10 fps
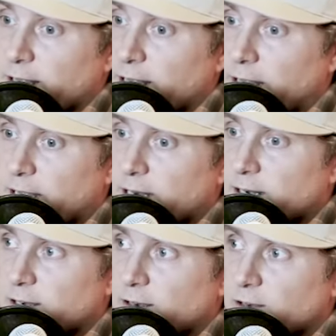
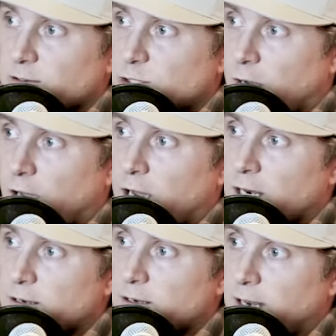and
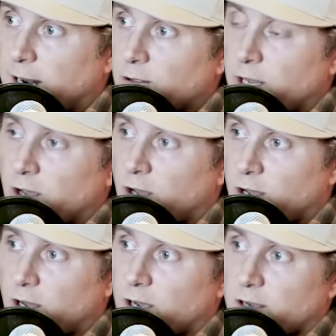John not only
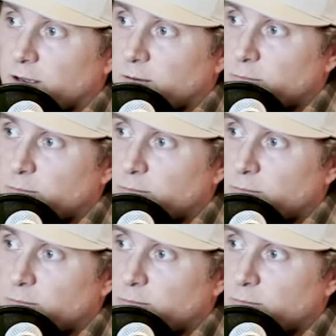hung,